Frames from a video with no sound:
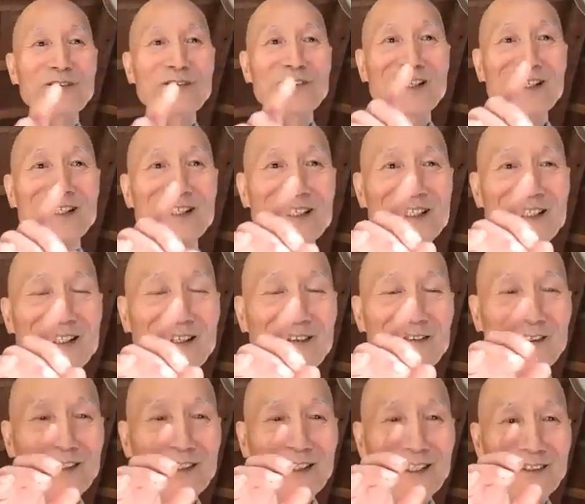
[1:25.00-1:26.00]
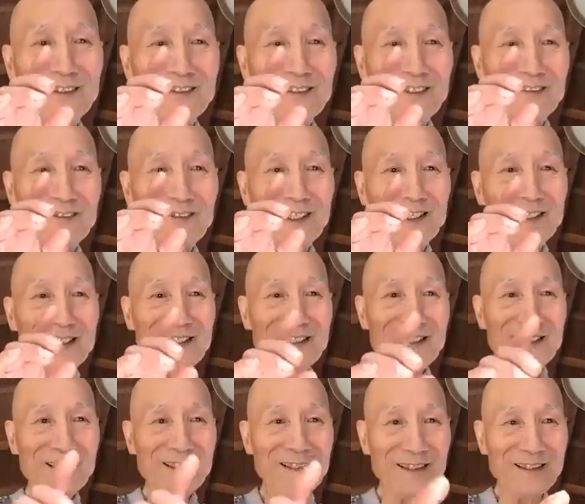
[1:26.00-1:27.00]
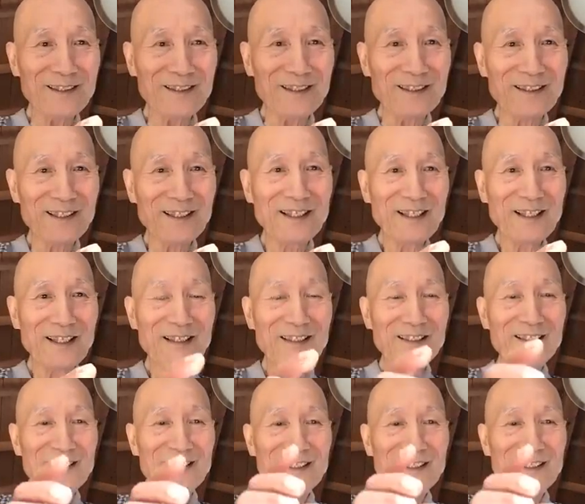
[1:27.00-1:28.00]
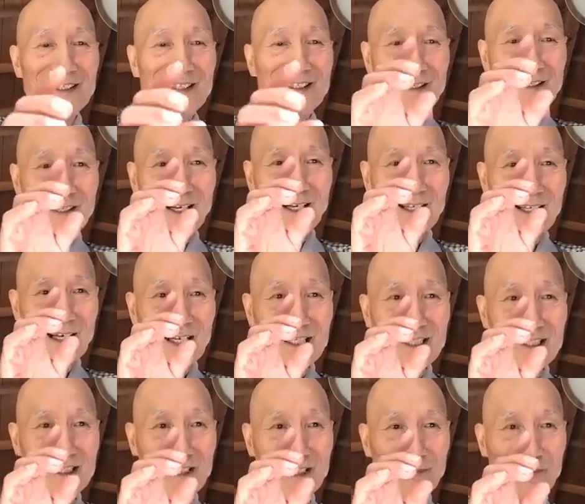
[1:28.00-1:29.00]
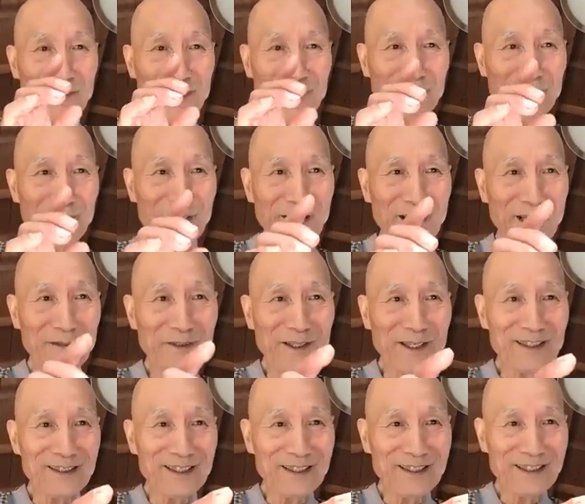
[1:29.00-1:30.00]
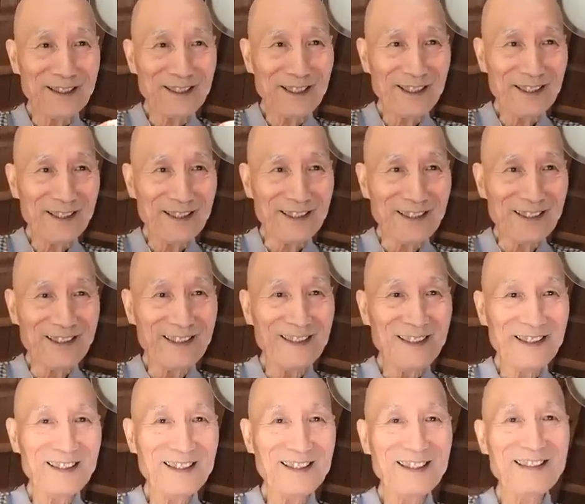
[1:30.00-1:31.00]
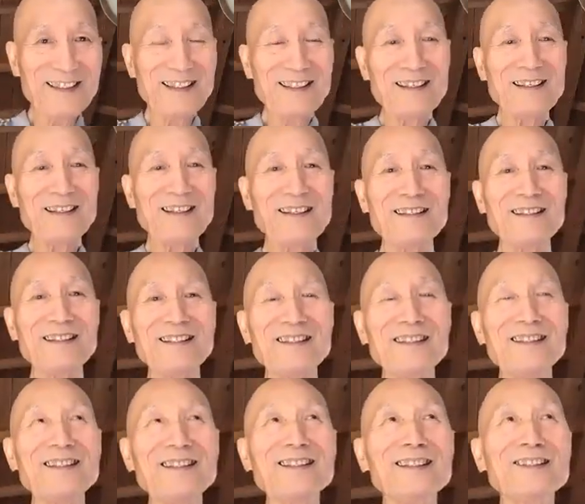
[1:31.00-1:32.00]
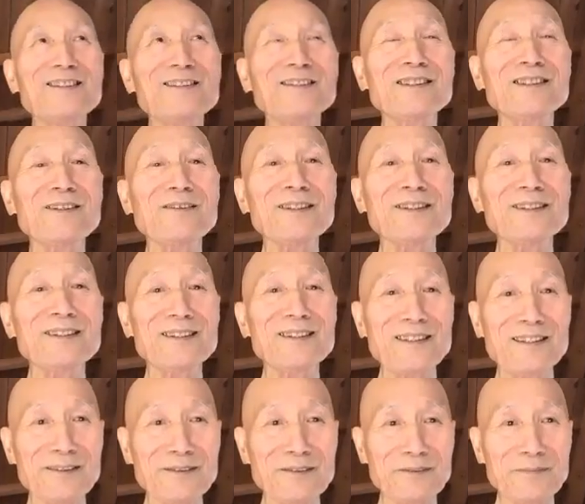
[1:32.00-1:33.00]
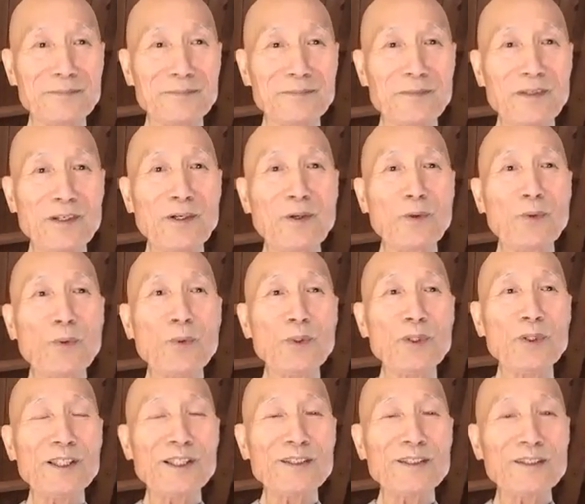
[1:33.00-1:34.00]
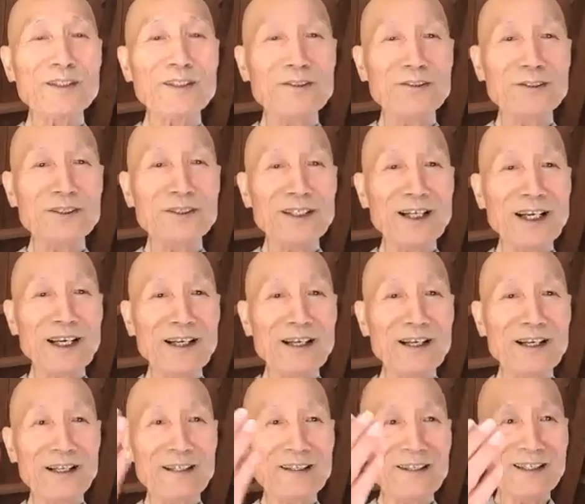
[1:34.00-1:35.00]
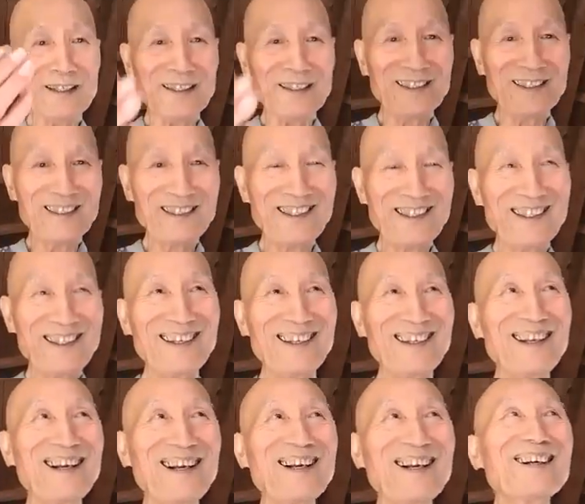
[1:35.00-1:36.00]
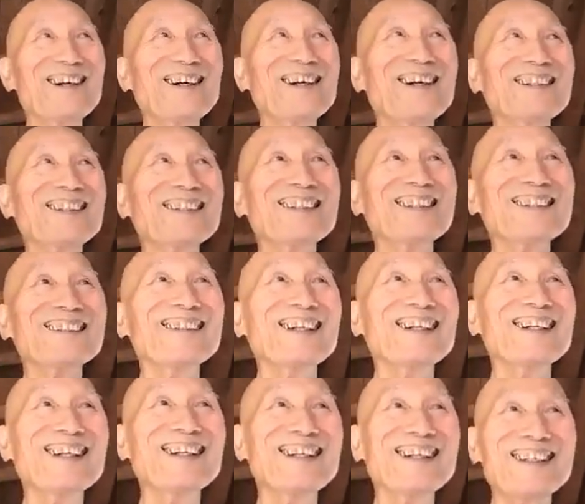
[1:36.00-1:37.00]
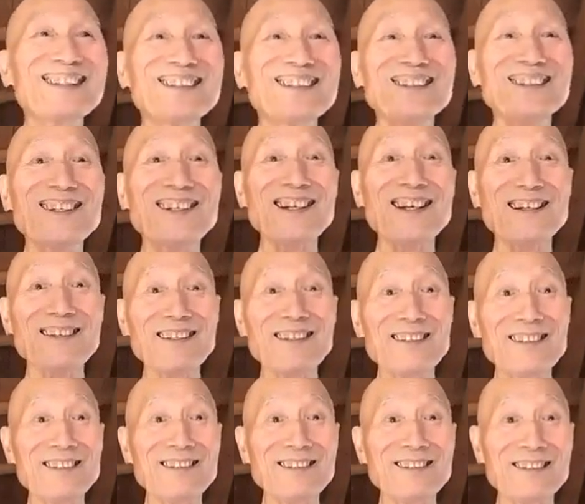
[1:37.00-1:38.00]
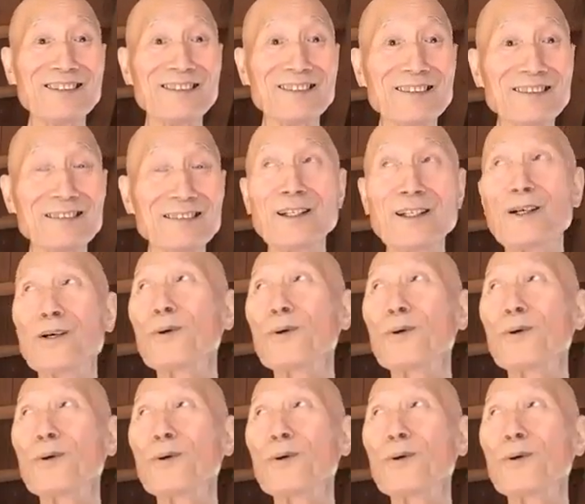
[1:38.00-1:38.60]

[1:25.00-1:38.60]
When I face two, see, I simply become as a team. This is true ourselves without doing anything. Without doing anything.